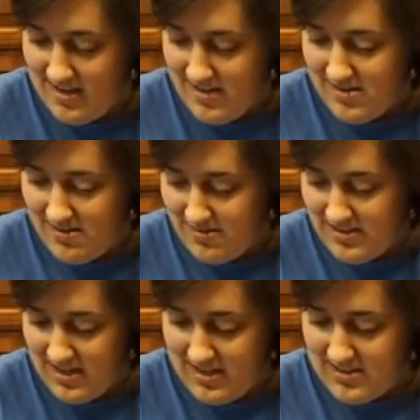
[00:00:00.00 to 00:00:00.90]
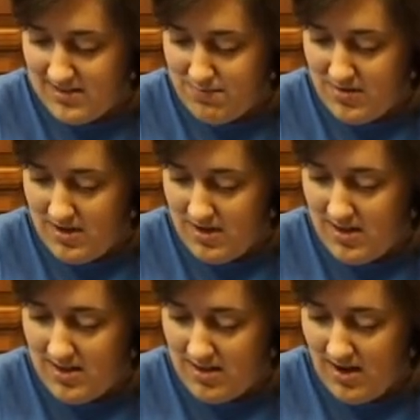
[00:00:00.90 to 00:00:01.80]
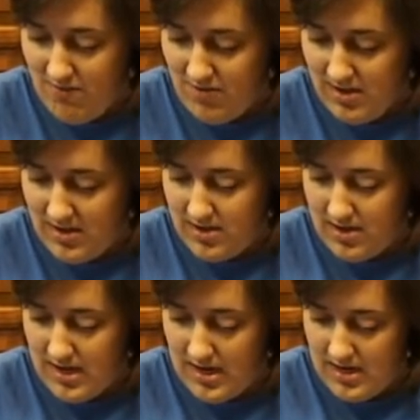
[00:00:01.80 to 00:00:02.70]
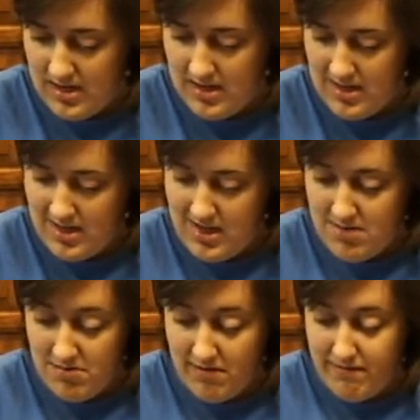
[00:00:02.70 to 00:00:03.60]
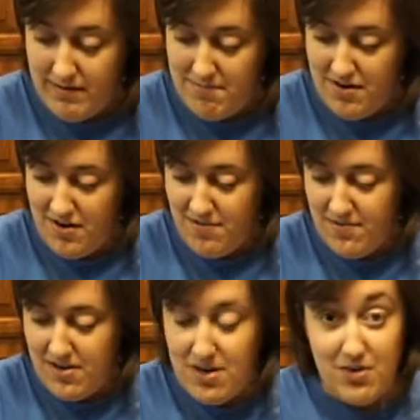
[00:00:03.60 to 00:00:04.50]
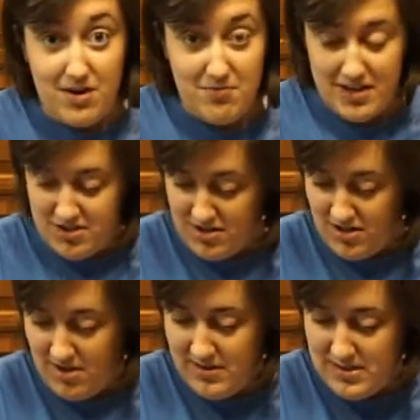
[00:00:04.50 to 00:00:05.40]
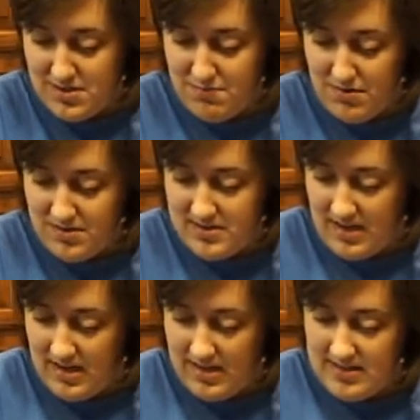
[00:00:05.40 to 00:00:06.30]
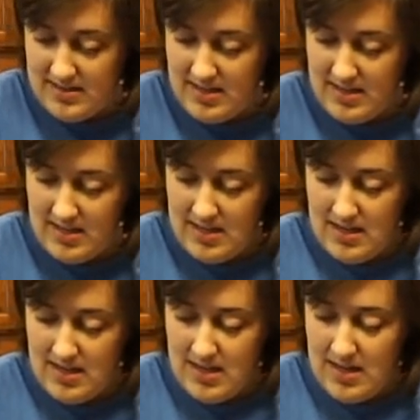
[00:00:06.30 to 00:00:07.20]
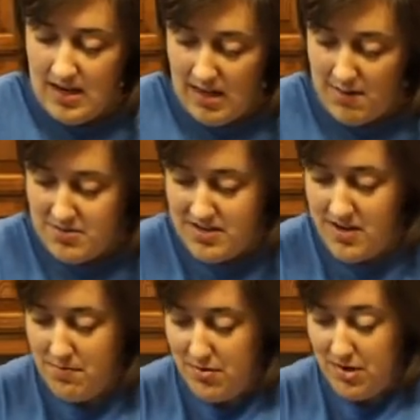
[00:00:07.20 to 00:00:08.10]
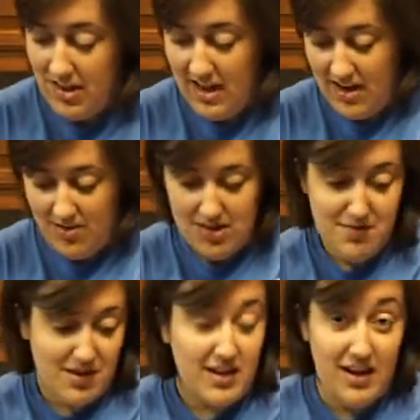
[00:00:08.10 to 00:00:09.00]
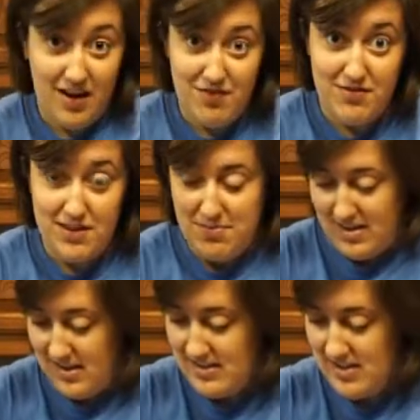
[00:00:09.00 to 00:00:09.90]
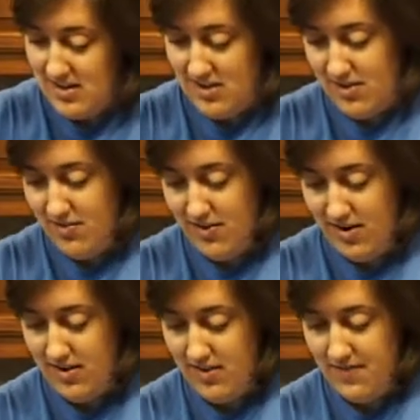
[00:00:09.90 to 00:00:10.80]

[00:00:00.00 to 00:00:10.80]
So I'm just gonna dip it in there really good. I'm gonna flip it over. You wanna make sure to always do both sides. And I'm just gonna pull it out and I'm gonna carefully place it on the griddle.